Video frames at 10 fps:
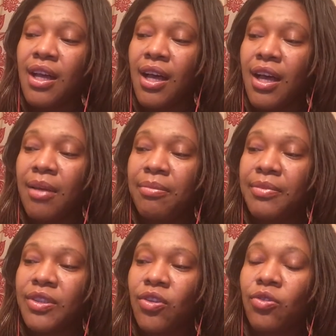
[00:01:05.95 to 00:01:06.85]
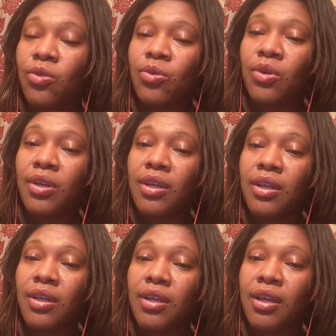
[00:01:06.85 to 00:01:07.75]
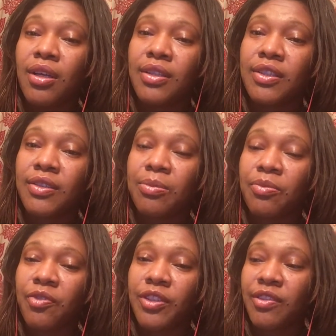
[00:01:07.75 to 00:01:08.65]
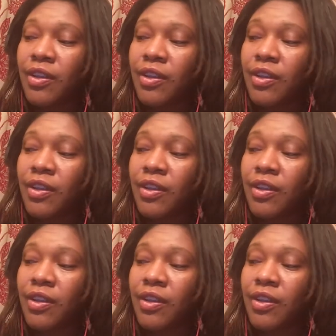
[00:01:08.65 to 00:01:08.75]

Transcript: Um, so first